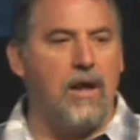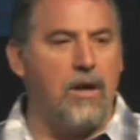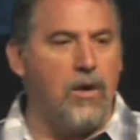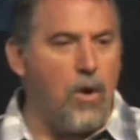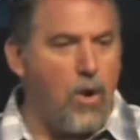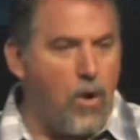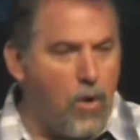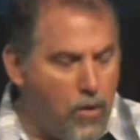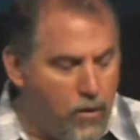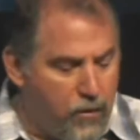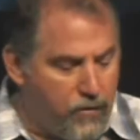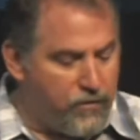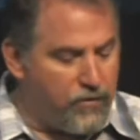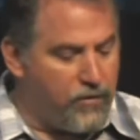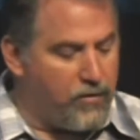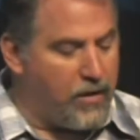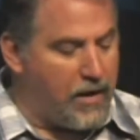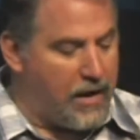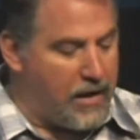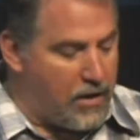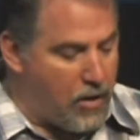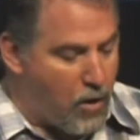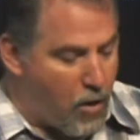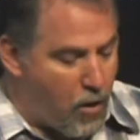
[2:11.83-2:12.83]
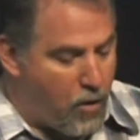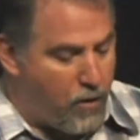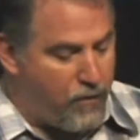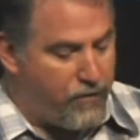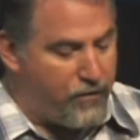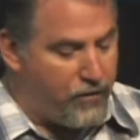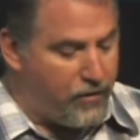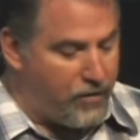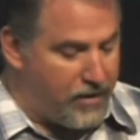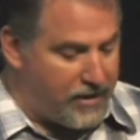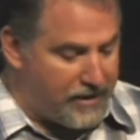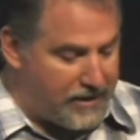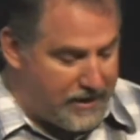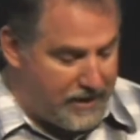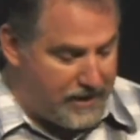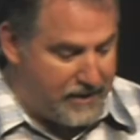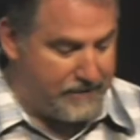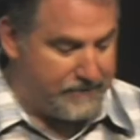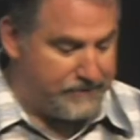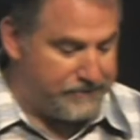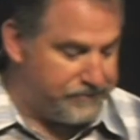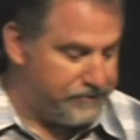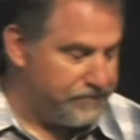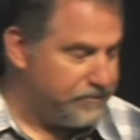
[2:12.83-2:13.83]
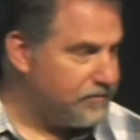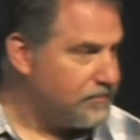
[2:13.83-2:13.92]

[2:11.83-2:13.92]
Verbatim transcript: and over and over again.